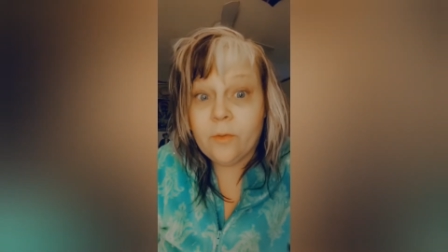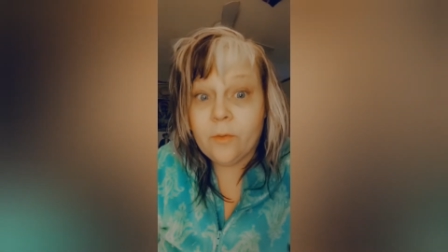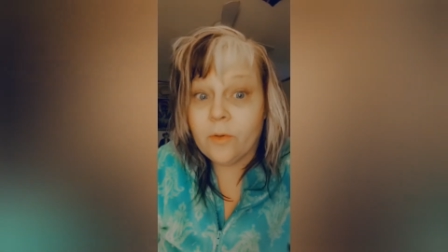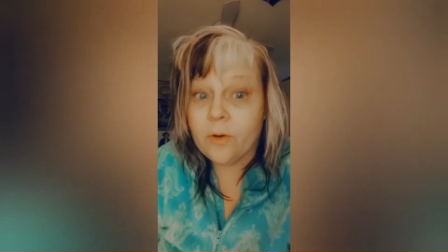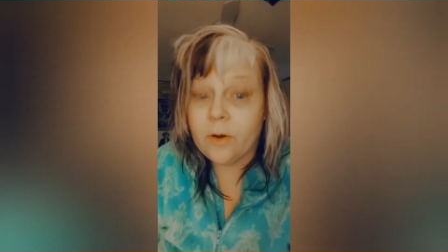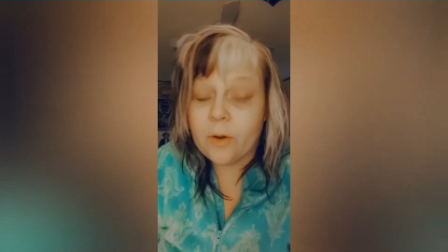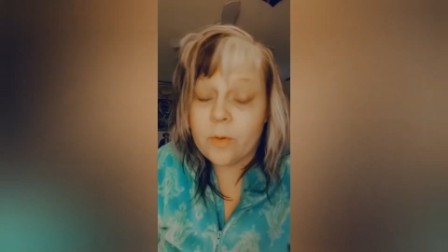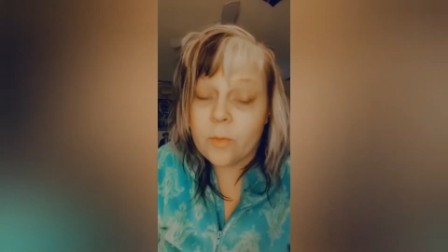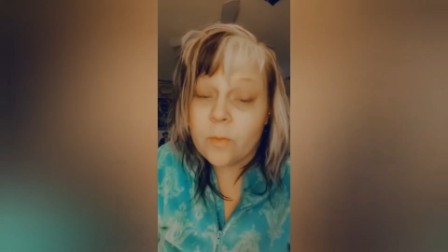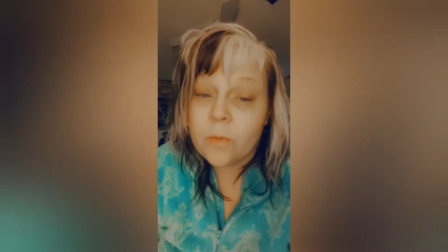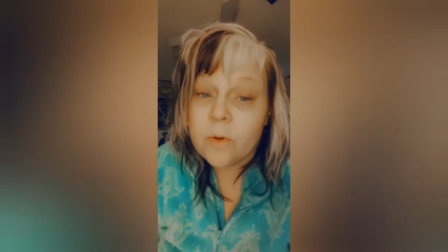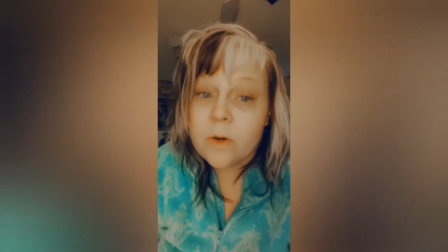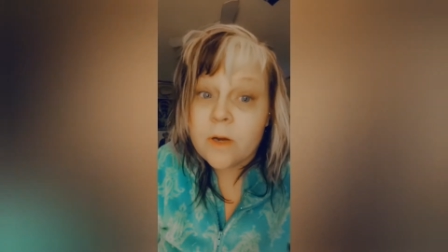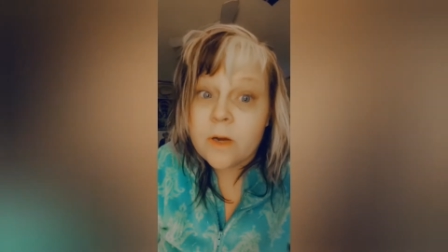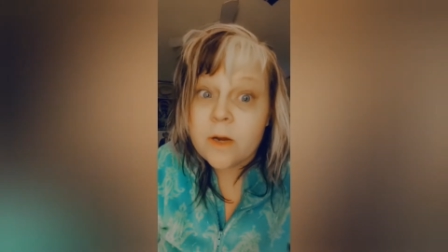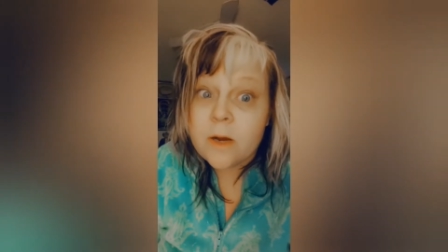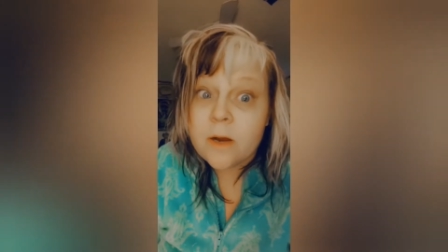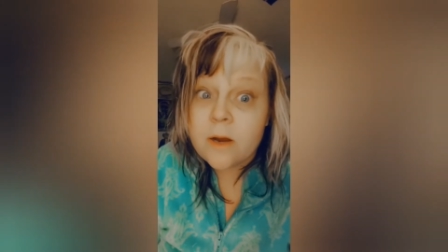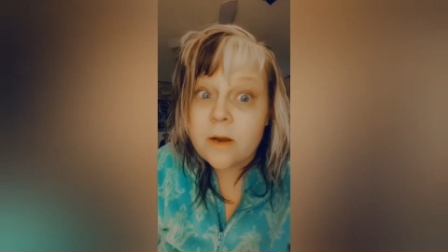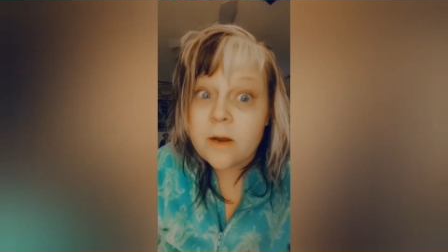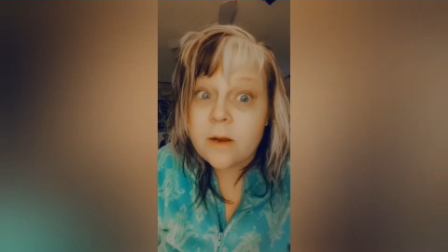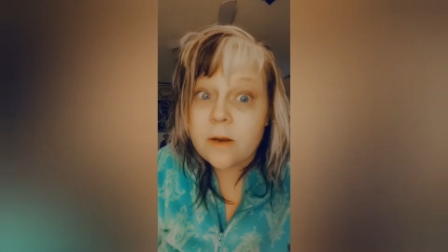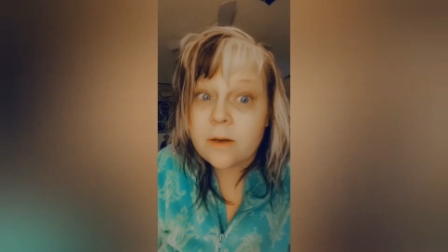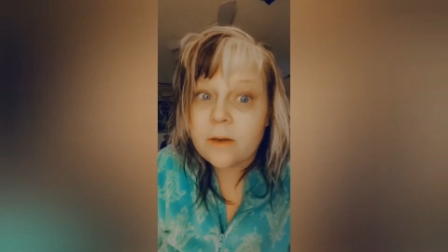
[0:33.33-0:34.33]
or at
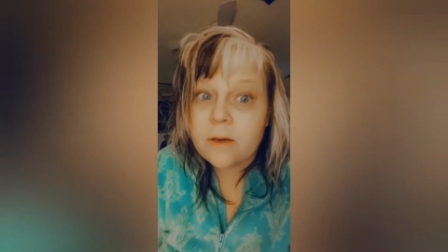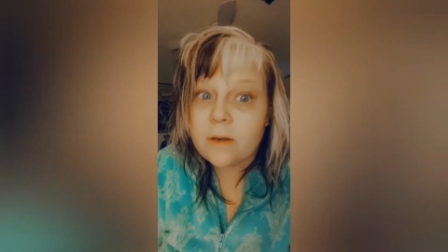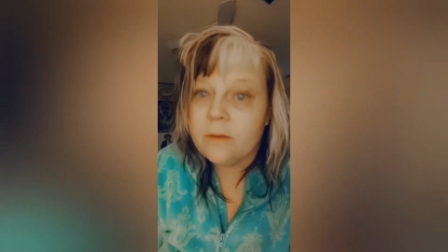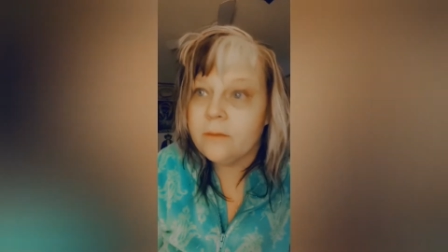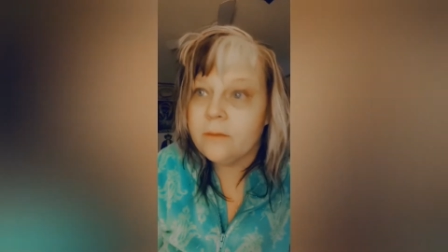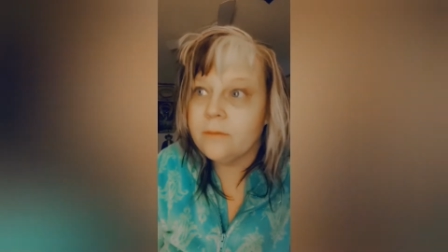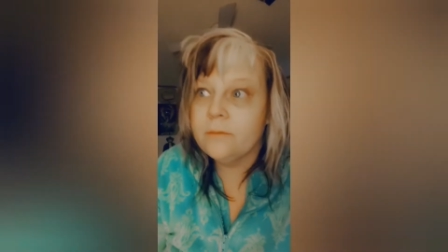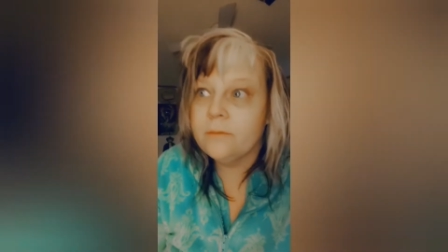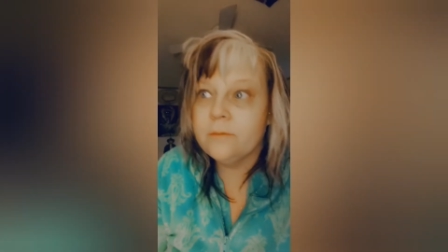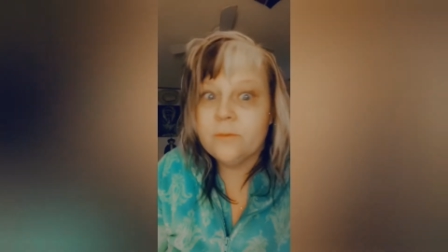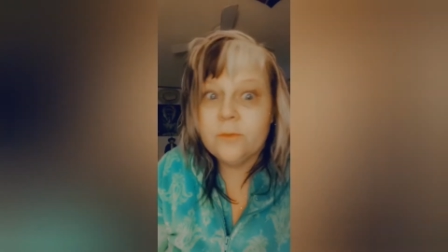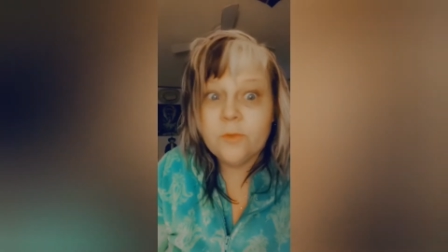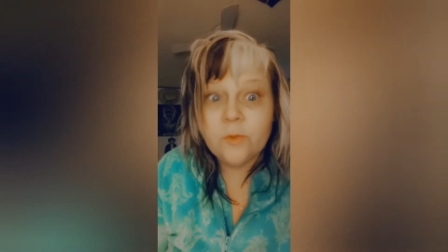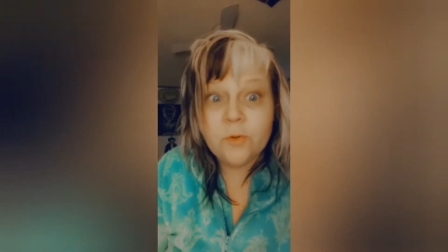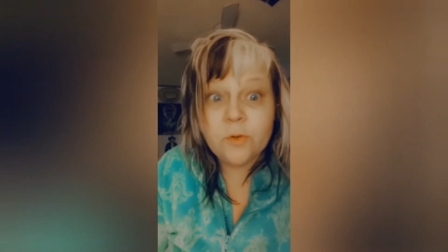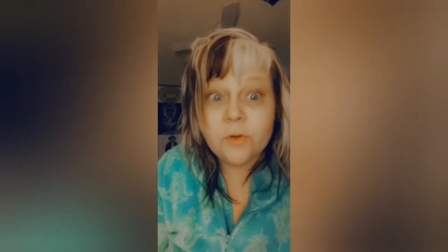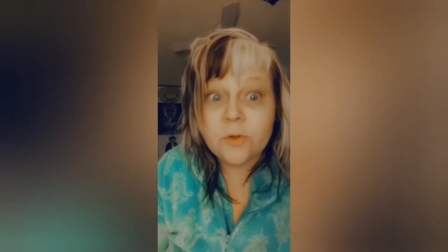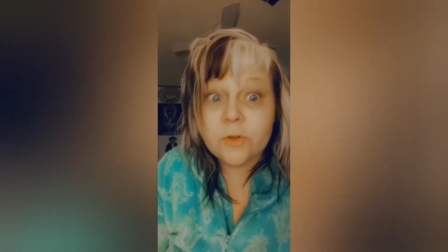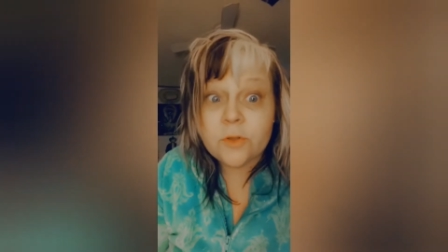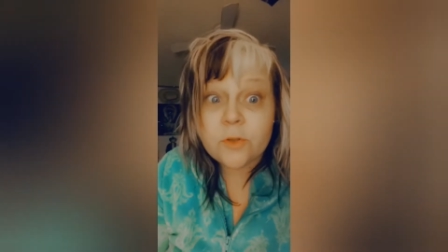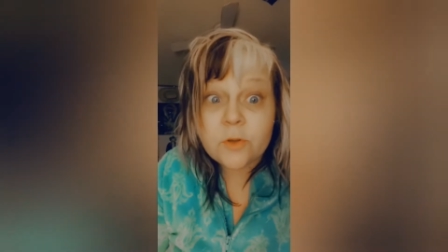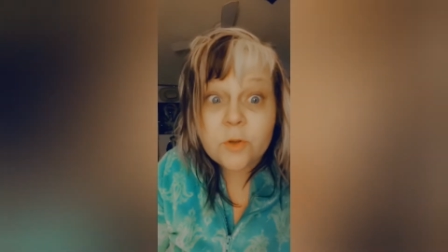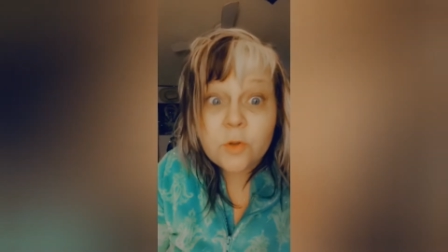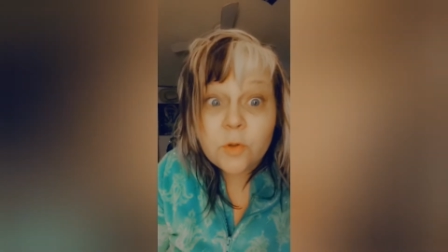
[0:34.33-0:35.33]
work or
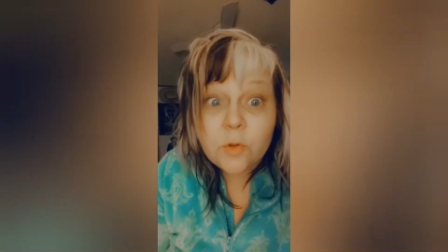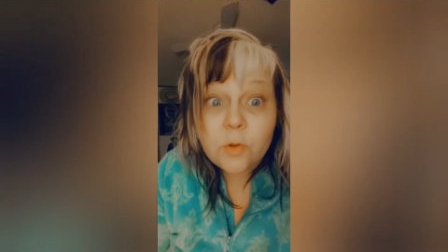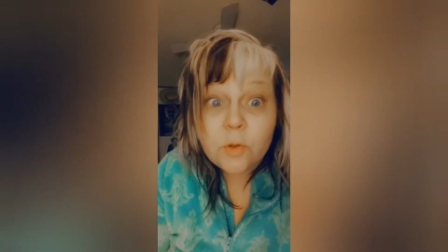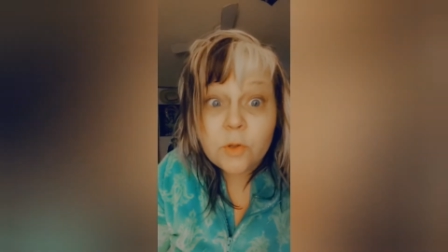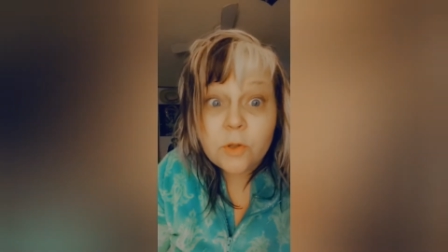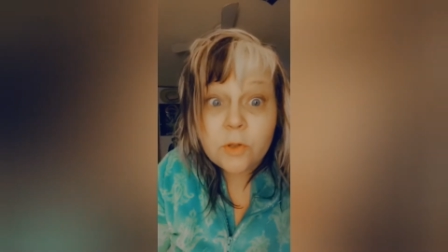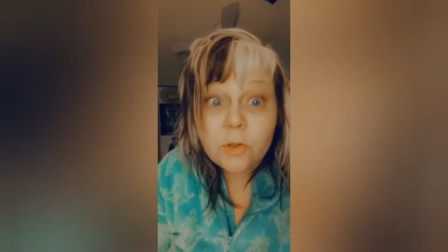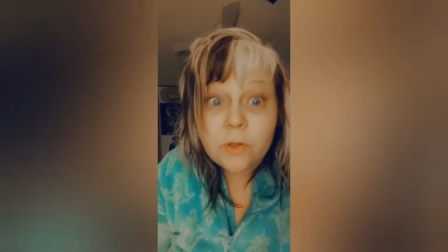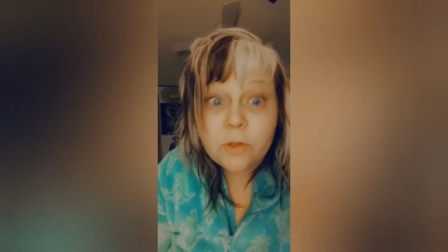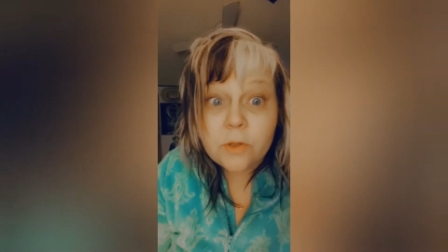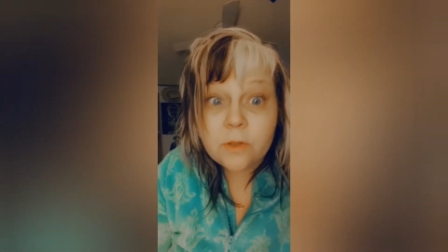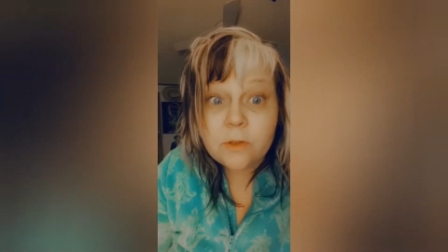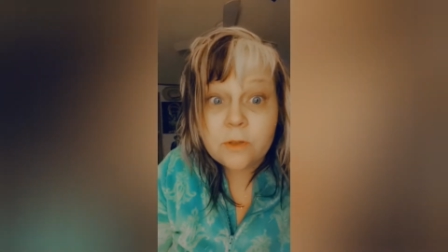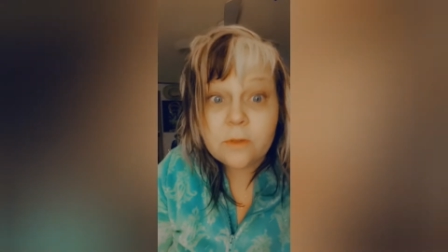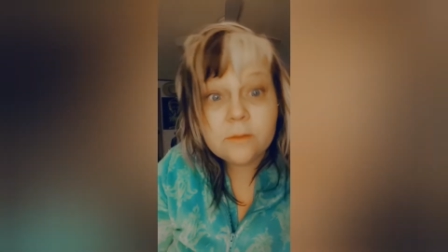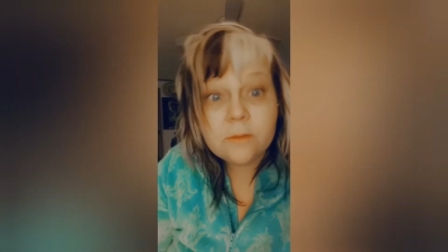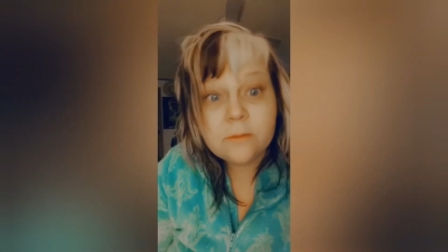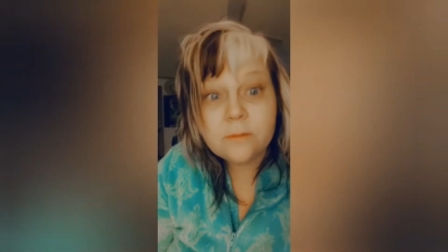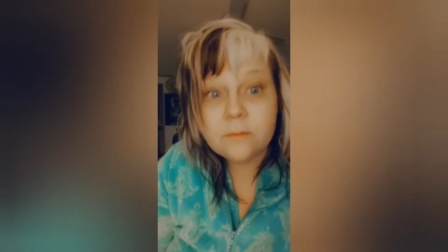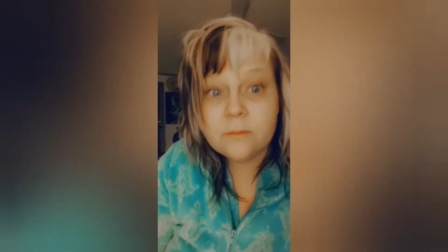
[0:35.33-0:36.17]
school